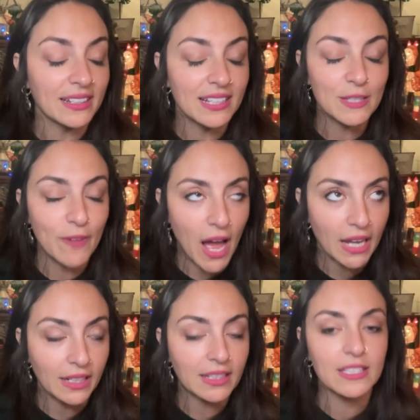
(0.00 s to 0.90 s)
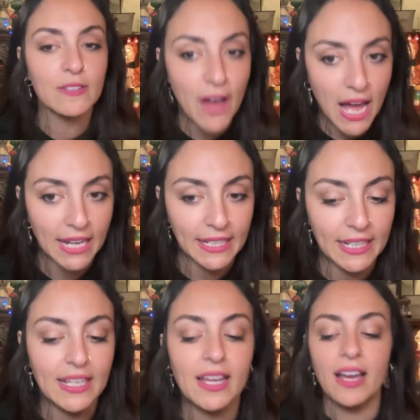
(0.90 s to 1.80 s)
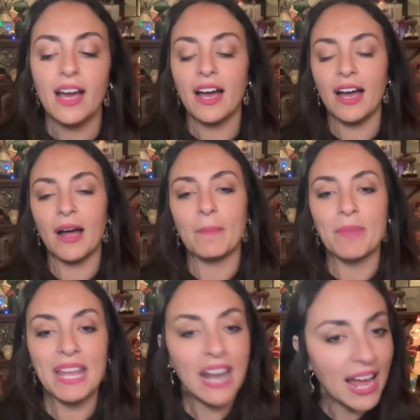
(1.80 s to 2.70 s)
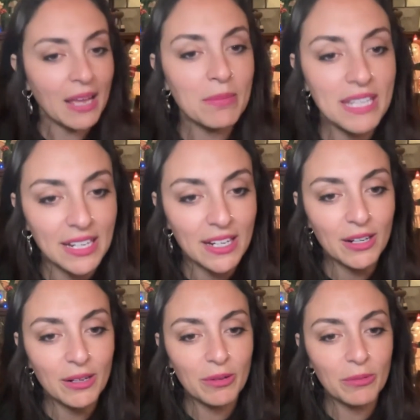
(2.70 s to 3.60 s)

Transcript: It's fine. It's fine. And I am here